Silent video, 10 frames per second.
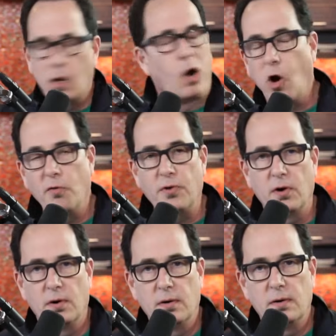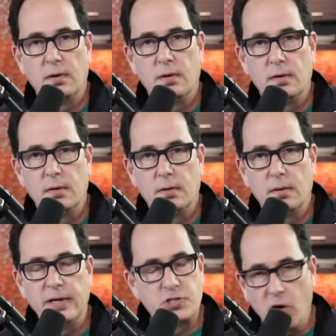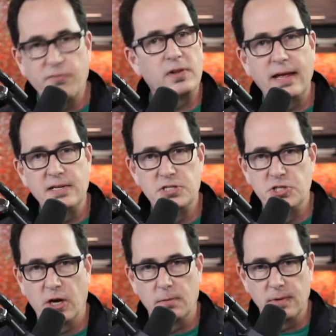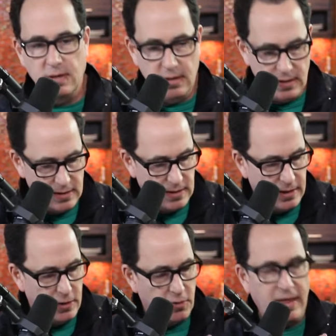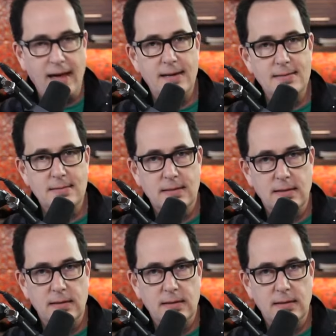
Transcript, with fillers: are over. It's over, ladies and gentlemen. You know what that is?